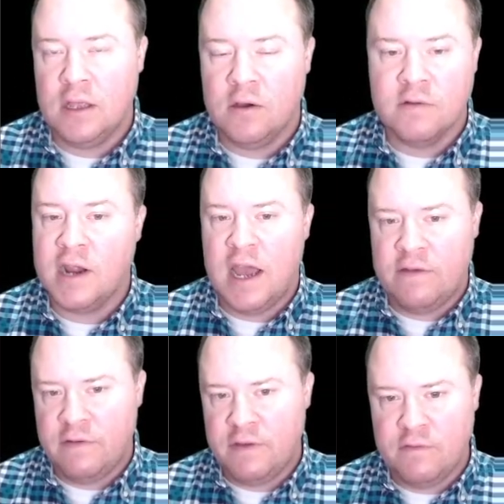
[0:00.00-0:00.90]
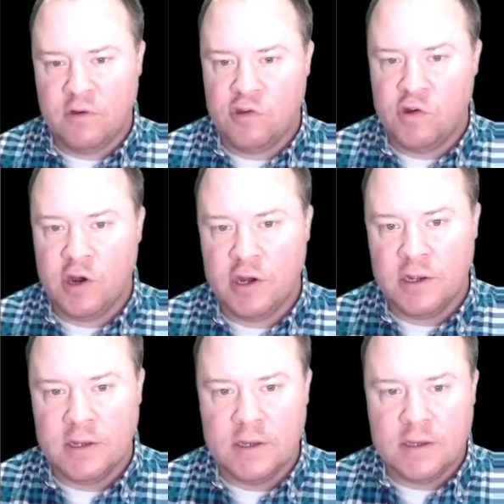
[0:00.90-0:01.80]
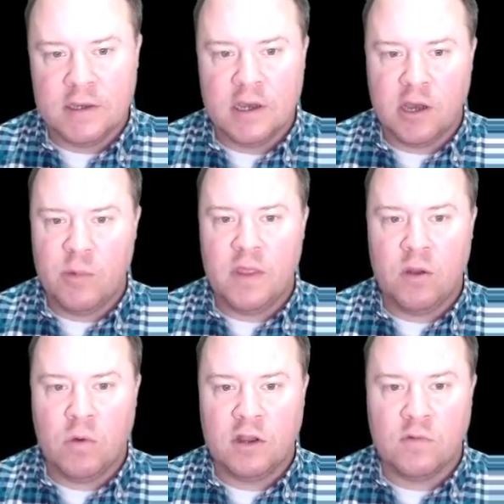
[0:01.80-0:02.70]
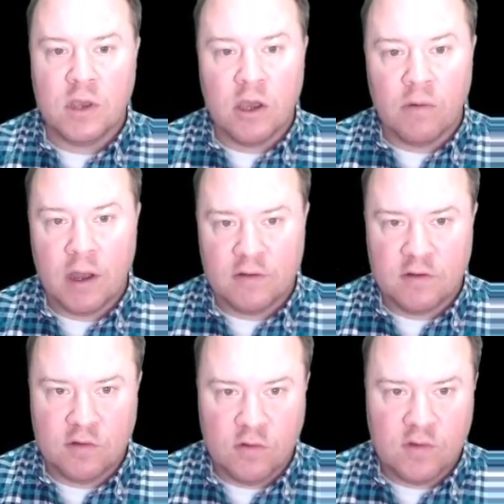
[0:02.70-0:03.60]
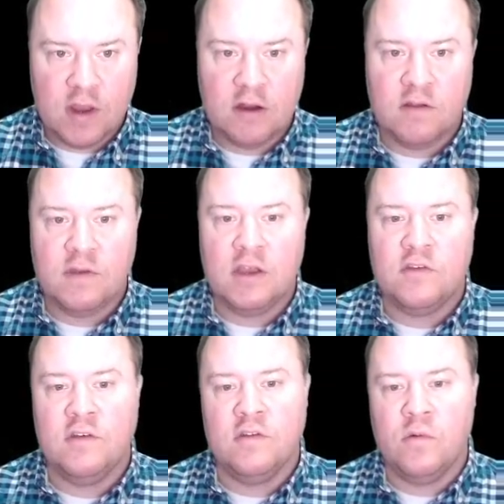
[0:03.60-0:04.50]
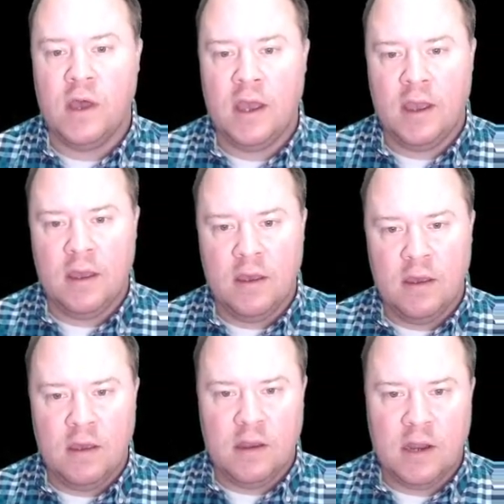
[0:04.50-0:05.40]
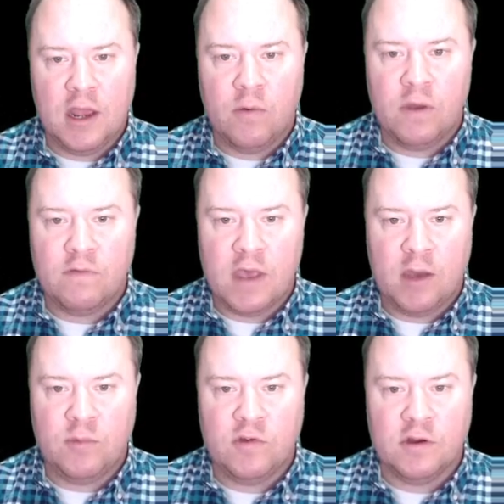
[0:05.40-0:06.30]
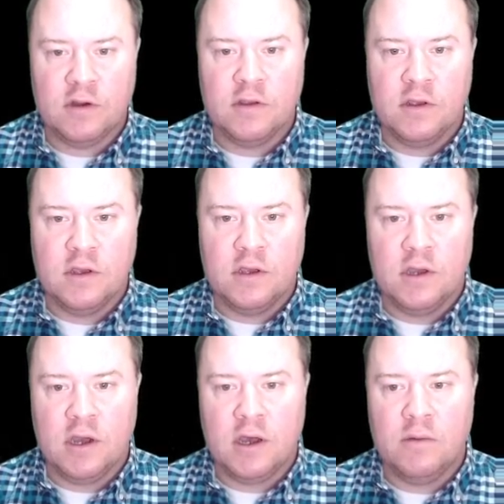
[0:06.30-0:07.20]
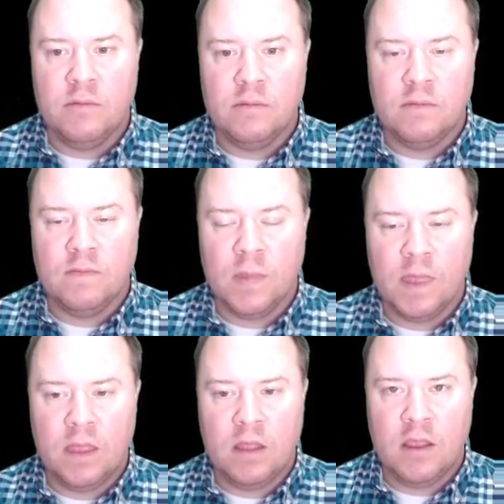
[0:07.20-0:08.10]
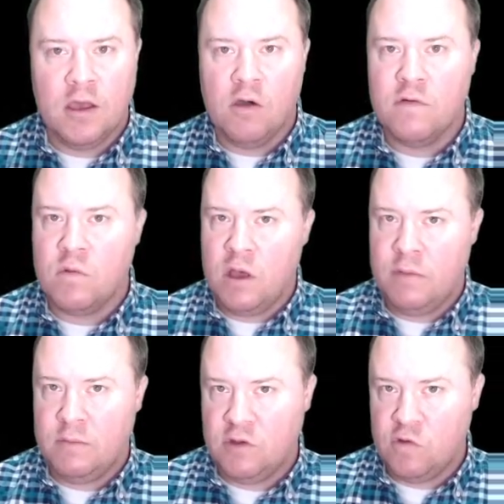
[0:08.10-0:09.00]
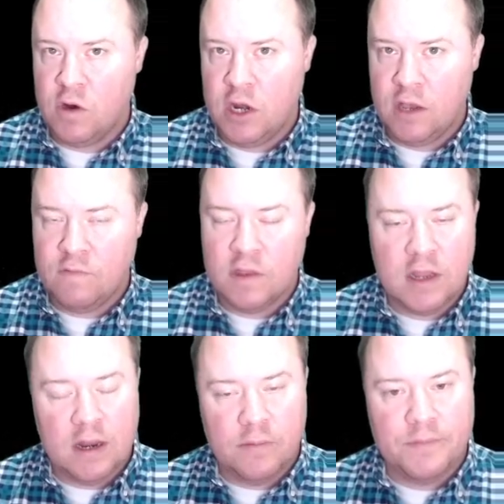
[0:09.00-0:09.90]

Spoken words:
Over half of it for sure. And then once we go out to 2 standard deviations away, now we've captured the overwhelming majority of the data.